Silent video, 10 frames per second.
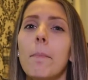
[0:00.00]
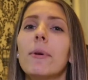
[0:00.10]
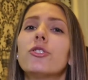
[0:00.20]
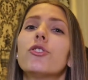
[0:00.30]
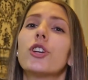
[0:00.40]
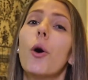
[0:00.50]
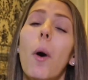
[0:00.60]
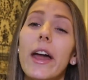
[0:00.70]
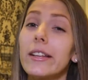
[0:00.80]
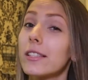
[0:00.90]
but you don't
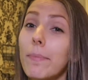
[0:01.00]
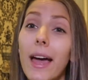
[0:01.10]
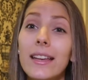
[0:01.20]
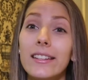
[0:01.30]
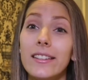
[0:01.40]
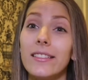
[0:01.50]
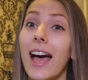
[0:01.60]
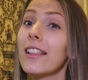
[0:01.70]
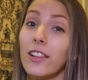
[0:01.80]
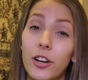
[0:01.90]
want to spend
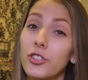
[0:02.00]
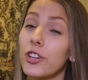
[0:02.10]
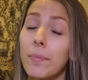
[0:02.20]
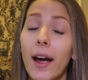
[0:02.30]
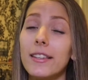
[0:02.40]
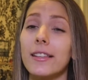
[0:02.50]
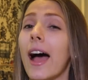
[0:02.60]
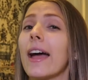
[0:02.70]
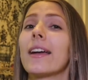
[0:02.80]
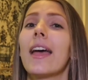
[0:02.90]
that luxury price
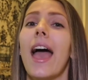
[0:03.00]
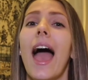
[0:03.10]
tag.